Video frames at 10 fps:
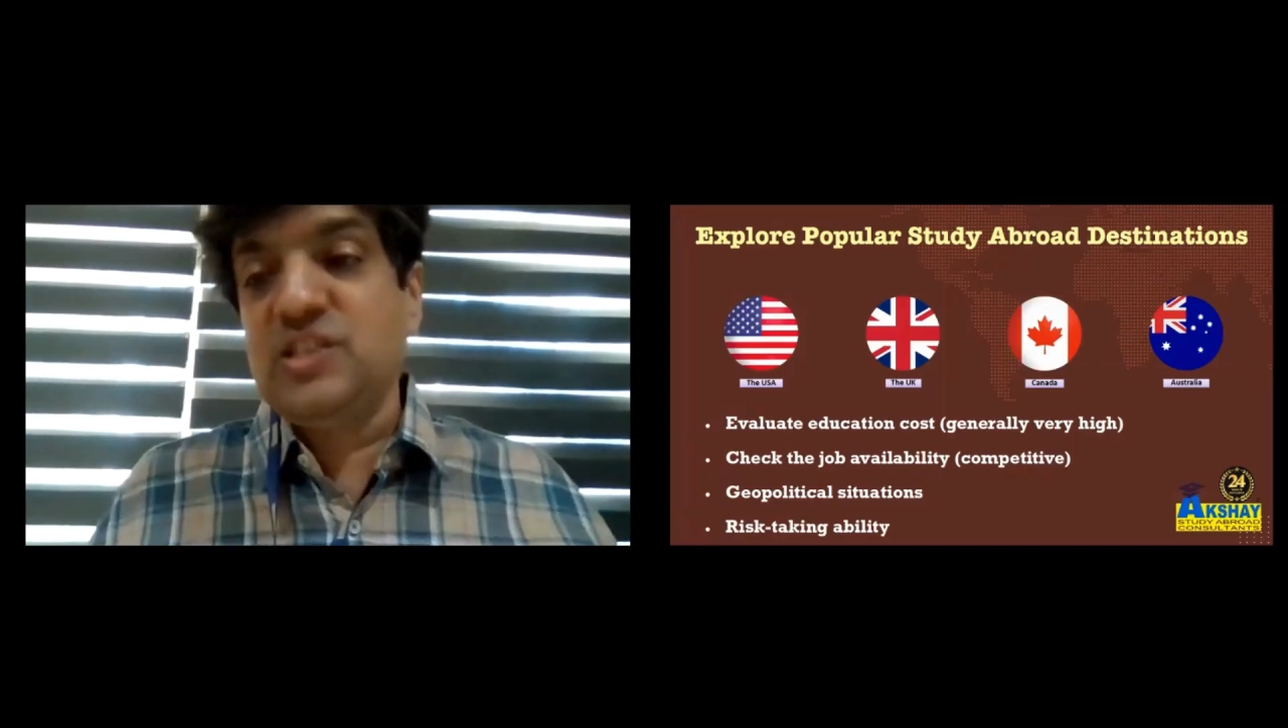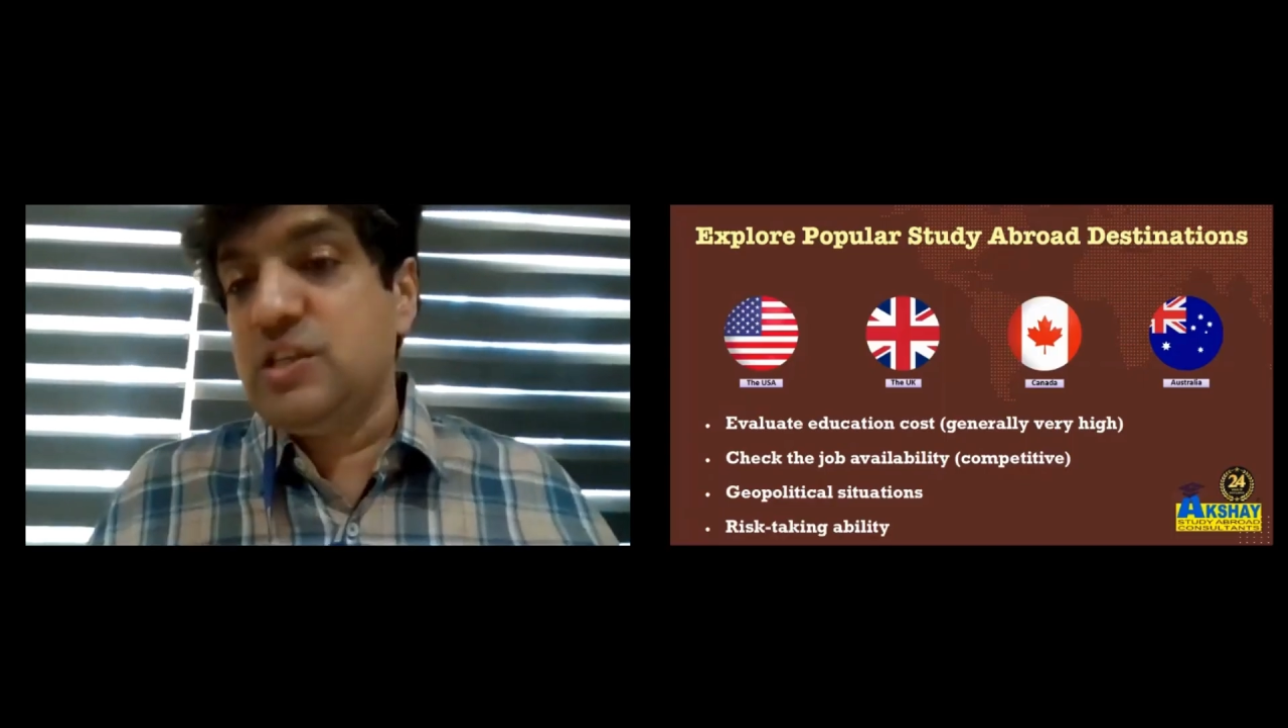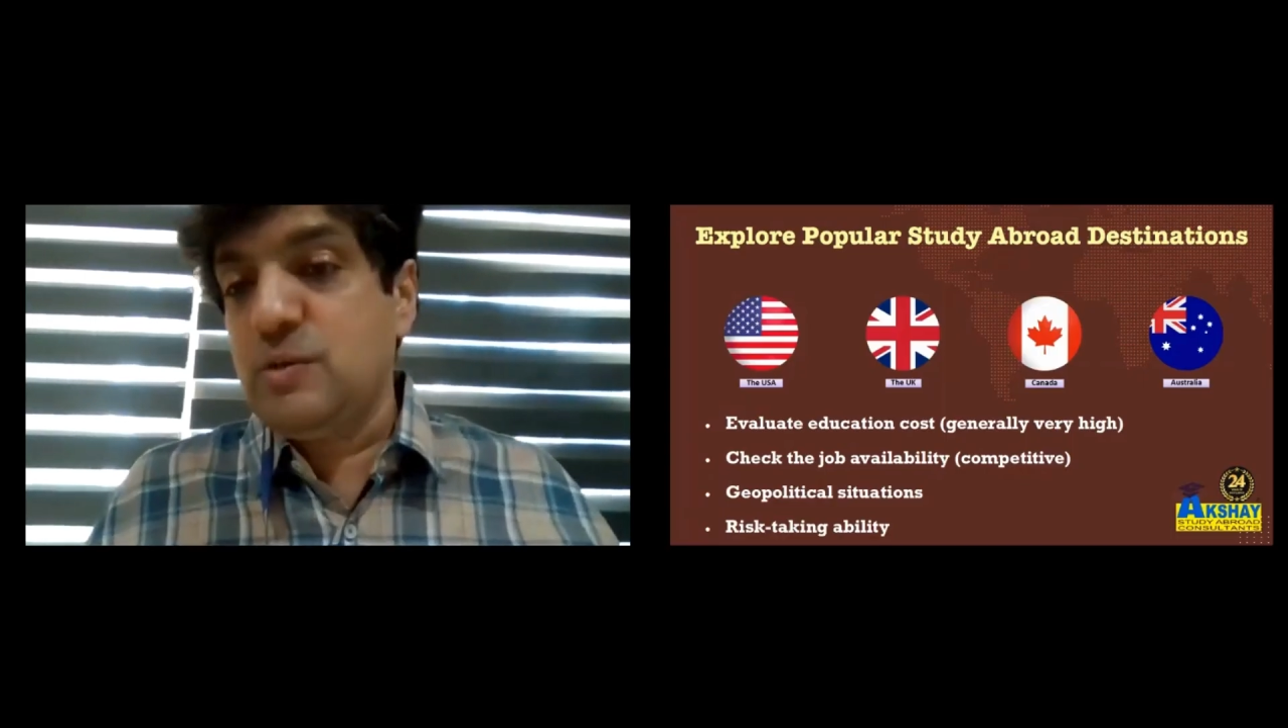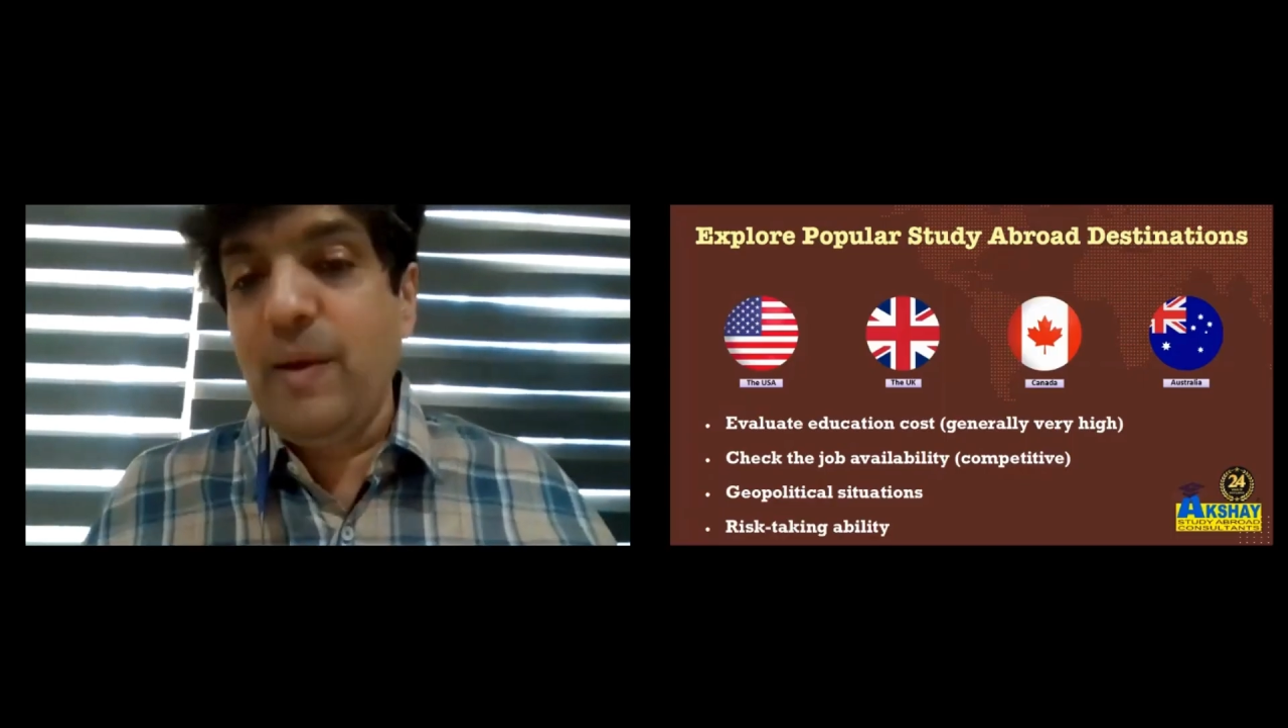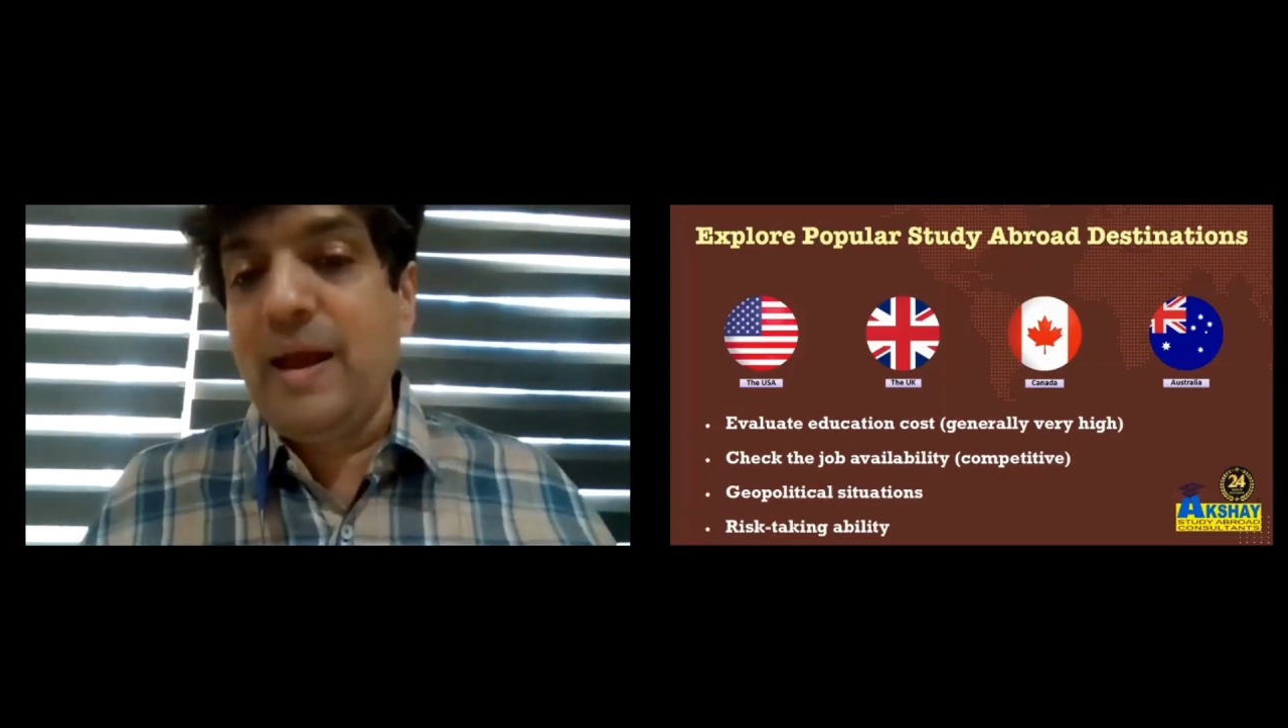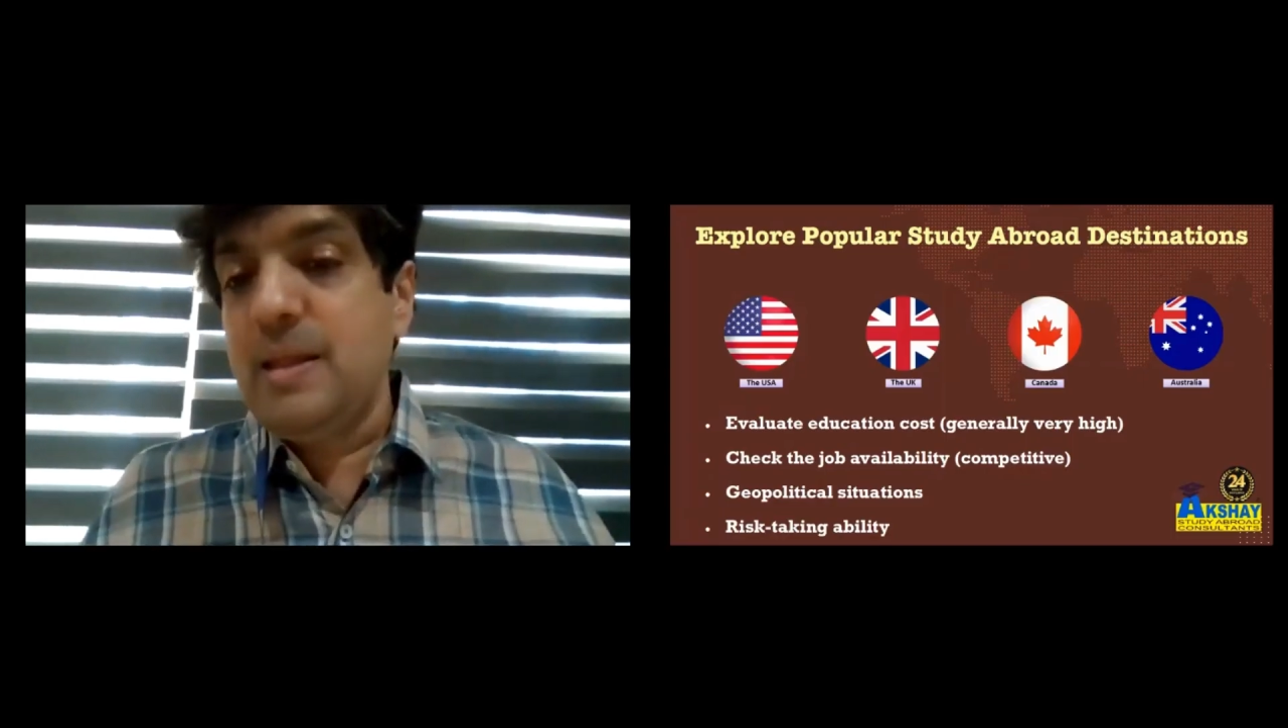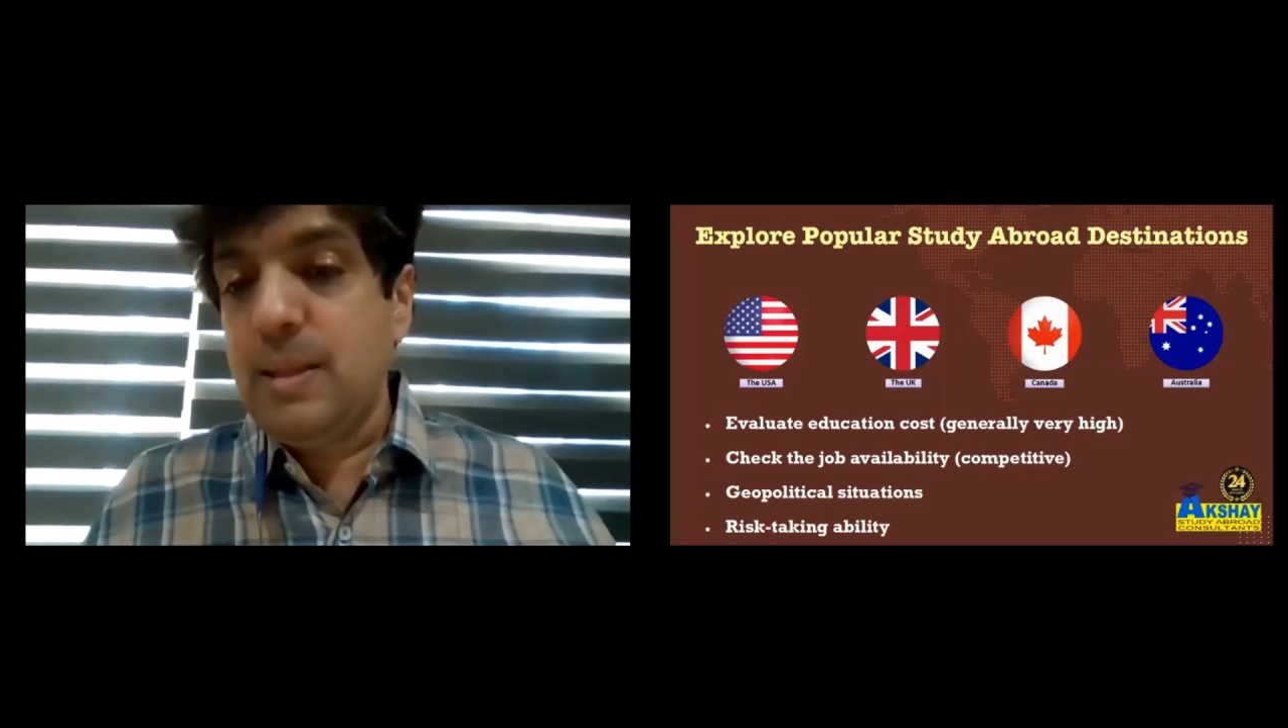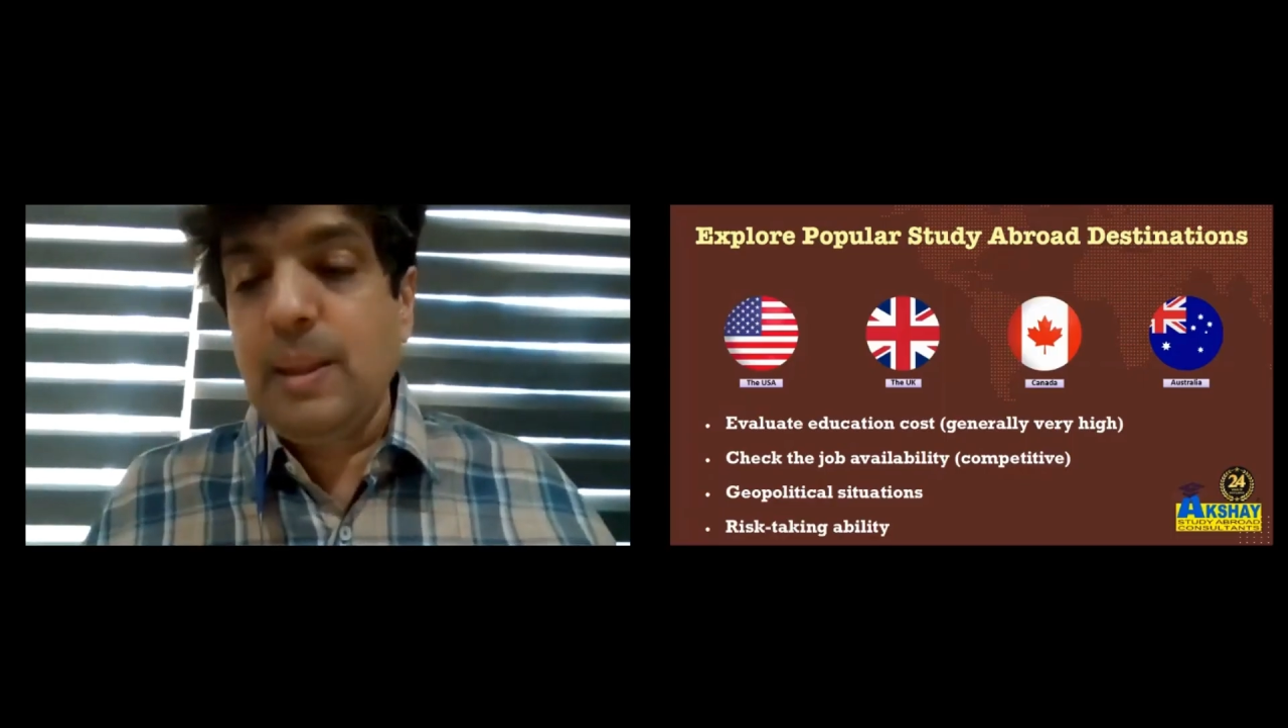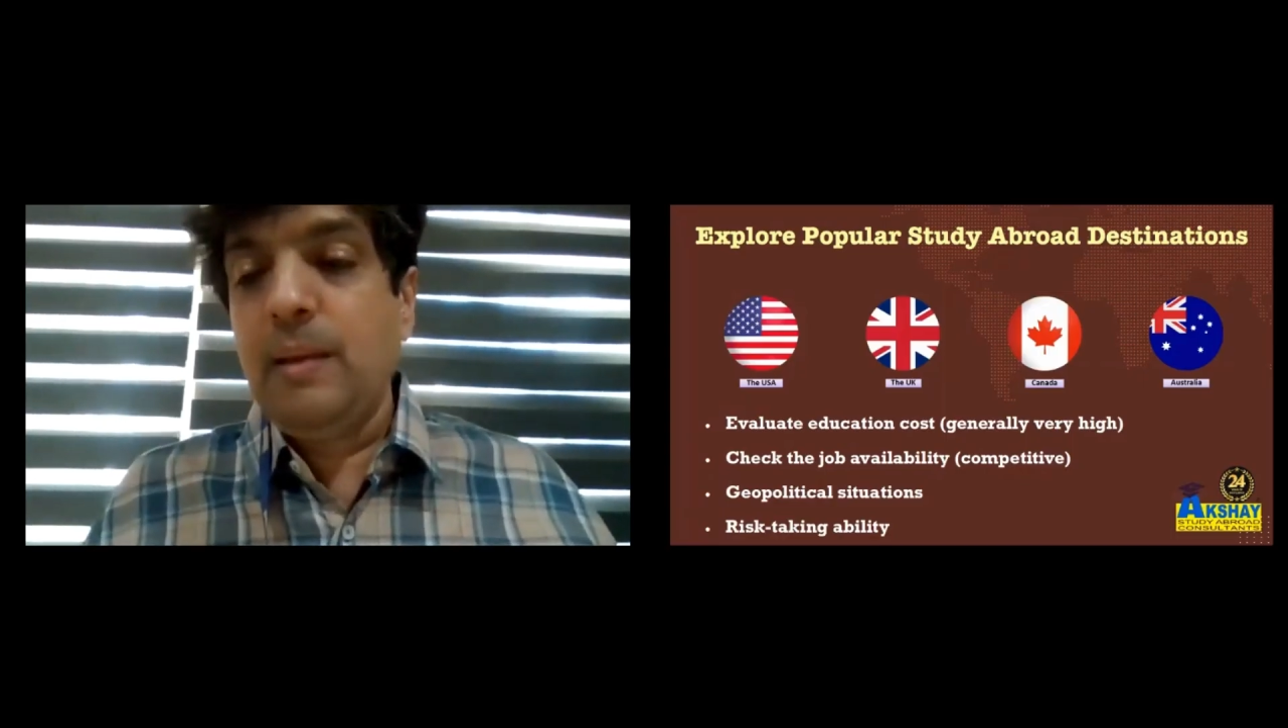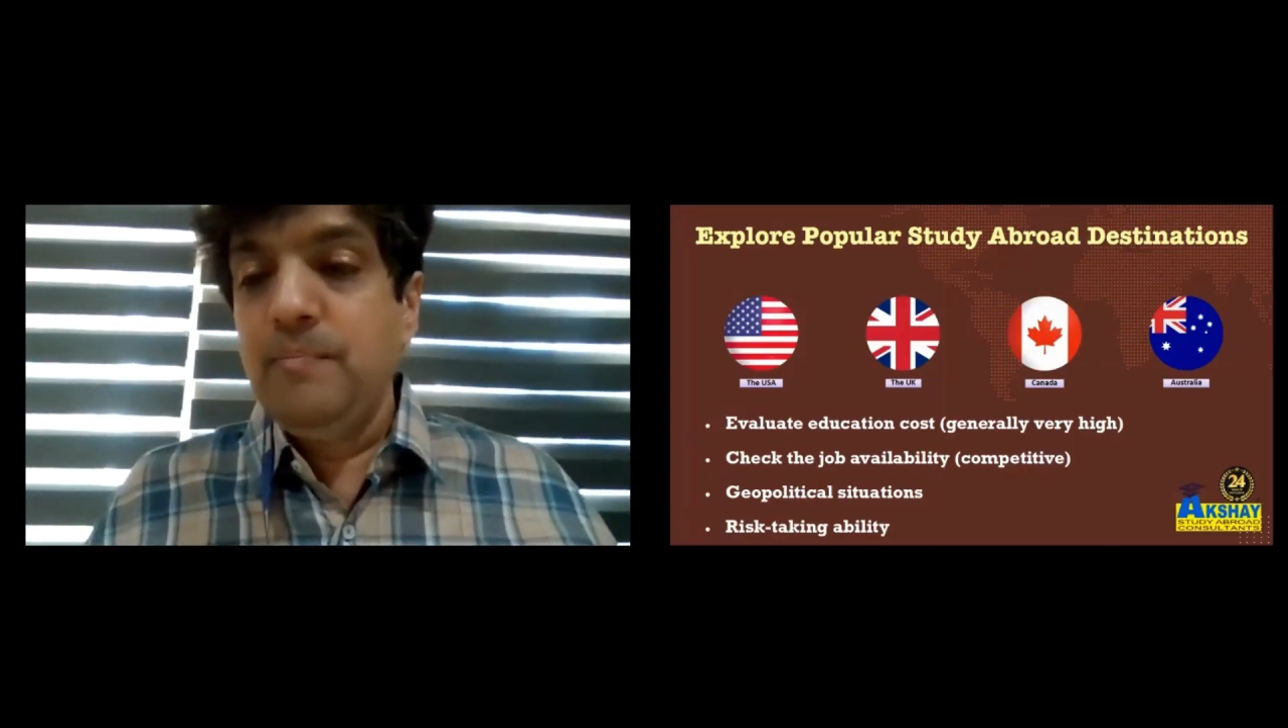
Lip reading: assessment,